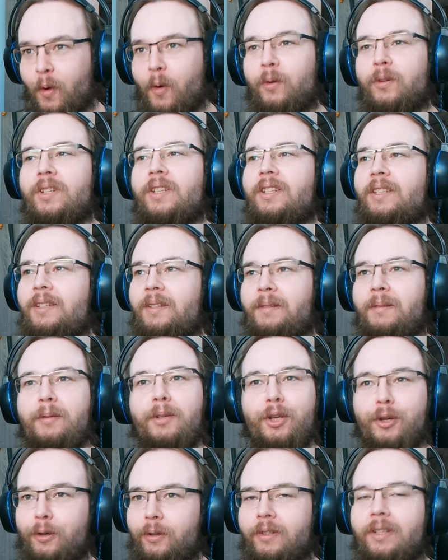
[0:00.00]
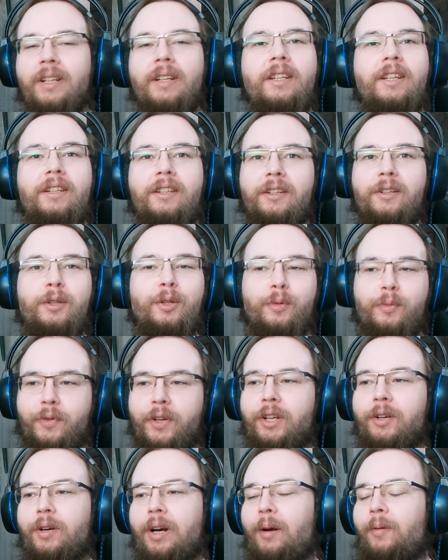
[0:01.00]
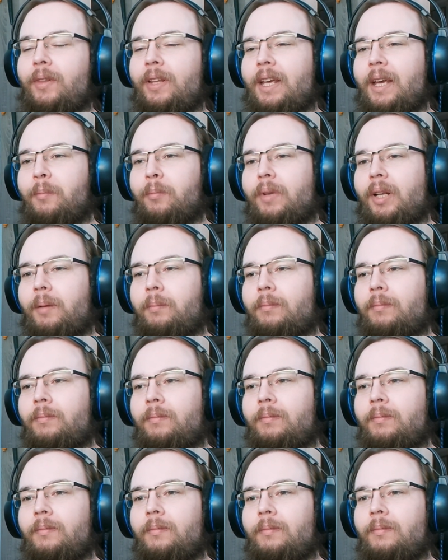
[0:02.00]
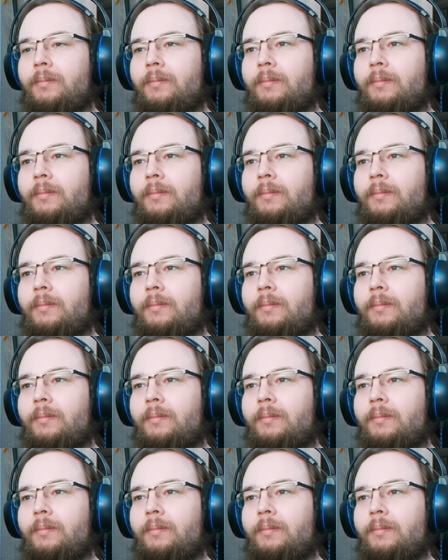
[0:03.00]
of course, you're the leader, you figure out the emblem.